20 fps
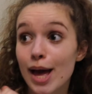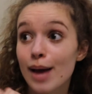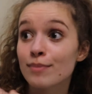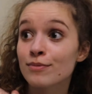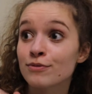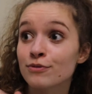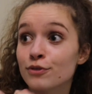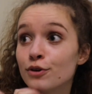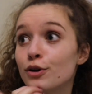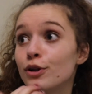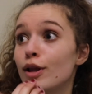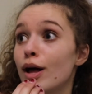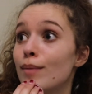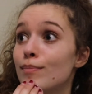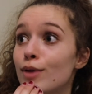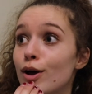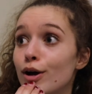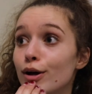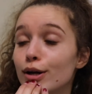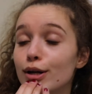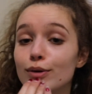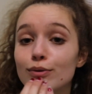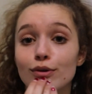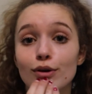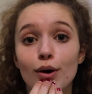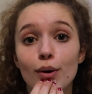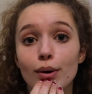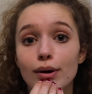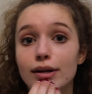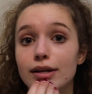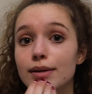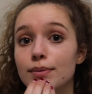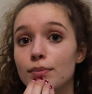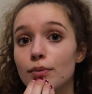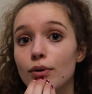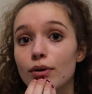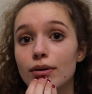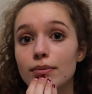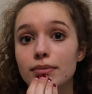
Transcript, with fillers: I'm full, I'm not gonna record anymore.